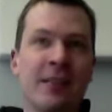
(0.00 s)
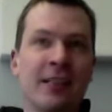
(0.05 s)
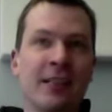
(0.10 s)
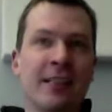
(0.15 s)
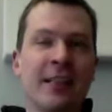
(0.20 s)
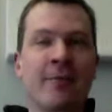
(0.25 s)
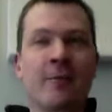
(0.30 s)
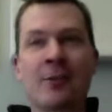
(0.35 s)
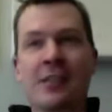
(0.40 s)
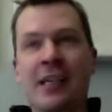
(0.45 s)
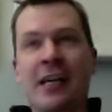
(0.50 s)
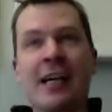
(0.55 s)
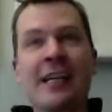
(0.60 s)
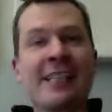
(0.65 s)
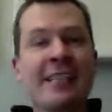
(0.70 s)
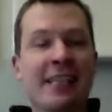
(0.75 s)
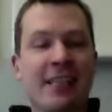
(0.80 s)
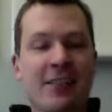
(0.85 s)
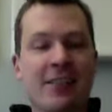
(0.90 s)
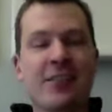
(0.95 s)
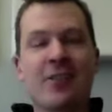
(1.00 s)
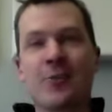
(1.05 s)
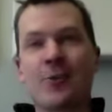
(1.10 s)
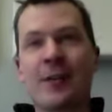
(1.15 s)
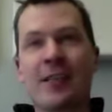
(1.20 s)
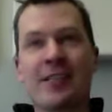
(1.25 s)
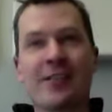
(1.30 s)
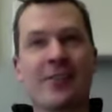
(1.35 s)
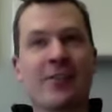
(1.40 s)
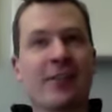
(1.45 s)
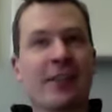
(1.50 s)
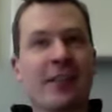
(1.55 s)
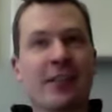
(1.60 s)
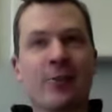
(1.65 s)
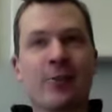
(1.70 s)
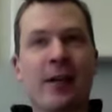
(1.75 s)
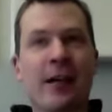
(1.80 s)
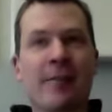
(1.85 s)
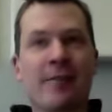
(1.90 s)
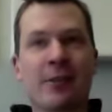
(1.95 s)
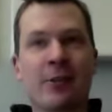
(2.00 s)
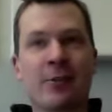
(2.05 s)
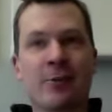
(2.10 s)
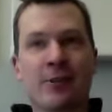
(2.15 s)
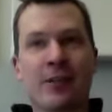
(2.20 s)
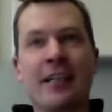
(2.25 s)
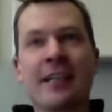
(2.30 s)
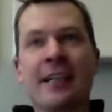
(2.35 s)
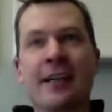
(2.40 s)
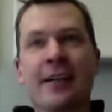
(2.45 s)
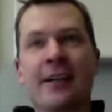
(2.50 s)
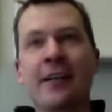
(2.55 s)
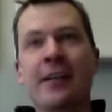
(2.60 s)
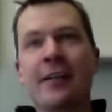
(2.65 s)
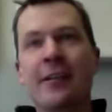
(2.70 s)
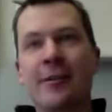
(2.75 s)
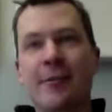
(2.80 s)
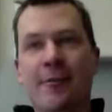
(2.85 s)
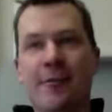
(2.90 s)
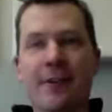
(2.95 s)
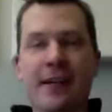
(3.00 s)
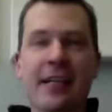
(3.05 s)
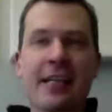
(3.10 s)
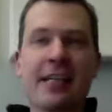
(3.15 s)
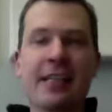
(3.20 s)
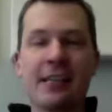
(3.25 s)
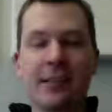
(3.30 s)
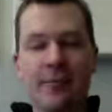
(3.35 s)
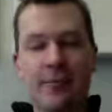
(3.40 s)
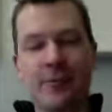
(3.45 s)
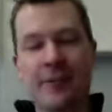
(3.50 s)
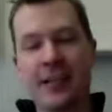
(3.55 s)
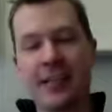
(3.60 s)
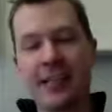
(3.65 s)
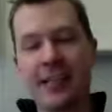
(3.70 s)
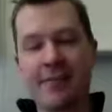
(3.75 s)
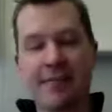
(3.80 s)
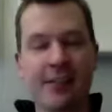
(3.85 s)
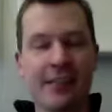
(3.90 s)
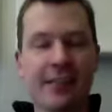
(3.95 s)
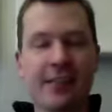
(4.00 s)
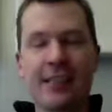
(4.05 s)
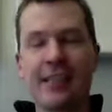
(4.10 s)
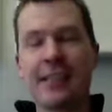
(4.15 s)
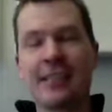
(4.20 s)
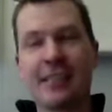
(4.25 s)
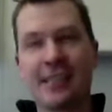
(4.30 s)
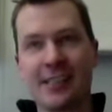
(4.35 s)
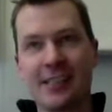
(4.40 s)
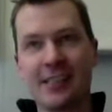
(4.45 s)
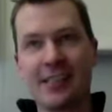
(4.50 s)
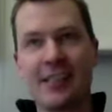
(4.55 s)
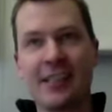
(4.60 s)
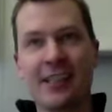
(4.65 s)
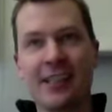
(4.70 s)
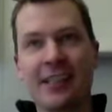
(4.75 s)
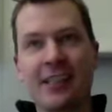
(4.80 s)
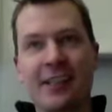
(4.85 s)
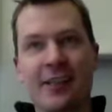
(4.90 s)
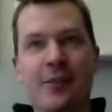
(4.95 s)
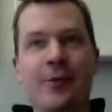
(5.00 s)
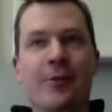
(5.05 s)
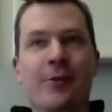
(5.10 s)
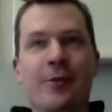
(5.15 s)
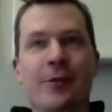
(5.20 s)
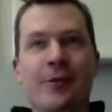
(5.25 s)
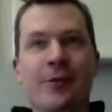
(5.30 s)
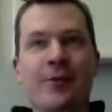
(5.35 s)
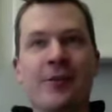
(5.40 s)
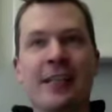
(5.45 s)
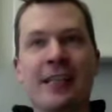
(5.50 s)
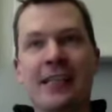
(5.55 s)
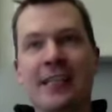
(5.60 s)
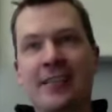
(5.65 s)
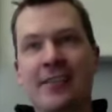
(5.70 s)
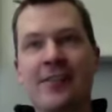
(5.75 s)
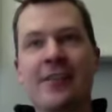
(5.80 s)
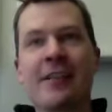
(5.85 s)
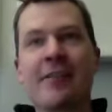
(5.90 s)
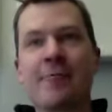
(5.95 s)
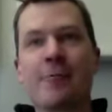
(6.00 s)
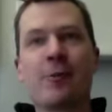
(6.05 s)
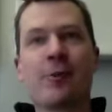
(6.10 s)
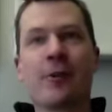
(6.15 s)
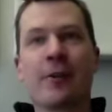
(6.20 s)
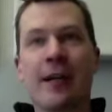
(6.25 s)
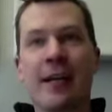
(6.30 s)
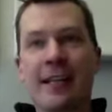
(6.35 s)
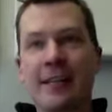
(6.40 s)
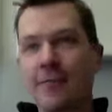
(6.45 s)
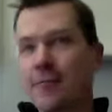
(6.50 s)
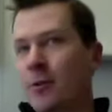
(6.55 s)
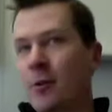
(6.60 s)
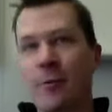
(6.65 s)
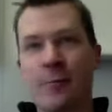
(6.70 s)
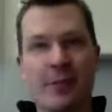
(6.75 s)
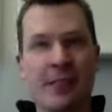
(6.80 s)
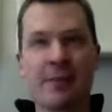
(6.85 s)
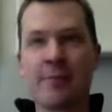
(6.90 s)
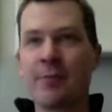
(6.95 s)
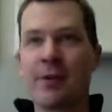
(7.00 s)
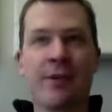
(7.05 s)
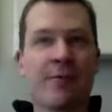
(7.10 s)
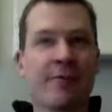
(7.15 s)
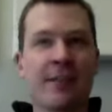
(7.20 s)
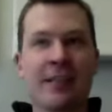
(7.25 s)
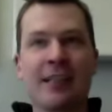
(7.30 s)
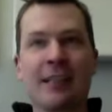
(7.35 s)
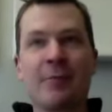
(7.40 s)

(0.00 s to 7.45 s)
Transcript: that was the ideal situation, that you have those clear three different things you need the tree for, and it forms it perfectly.